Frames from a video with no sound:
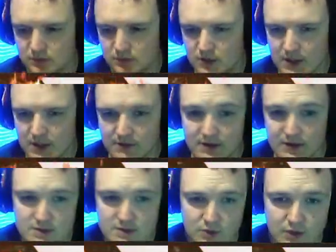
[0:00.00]
If it gets
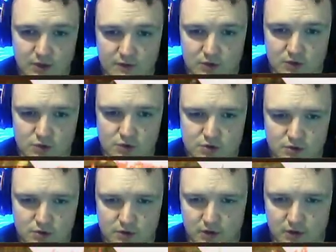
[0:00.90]
low enough, you do still
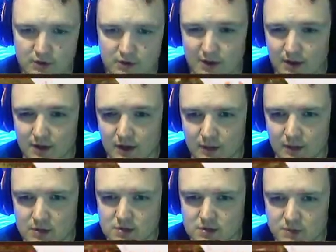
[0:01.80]
start taking
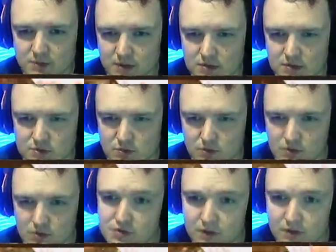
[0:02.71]
damage because you are
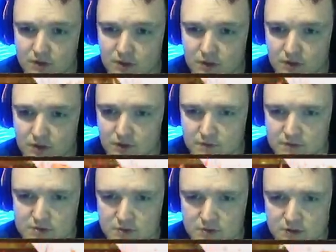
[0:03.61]
starving to death,
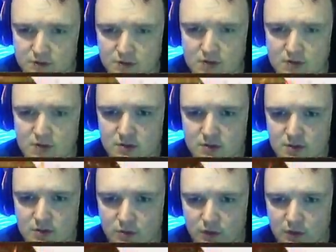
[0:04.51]
obviously.
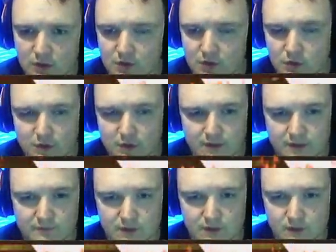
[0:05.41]
We all know about,
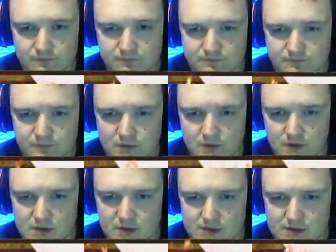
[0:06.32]
the
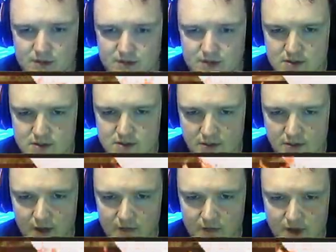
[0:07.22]
necessities of
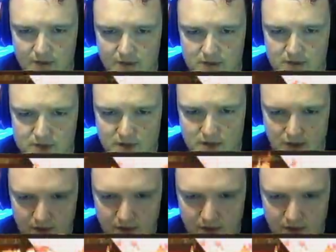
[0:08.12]
life and having to stay alive.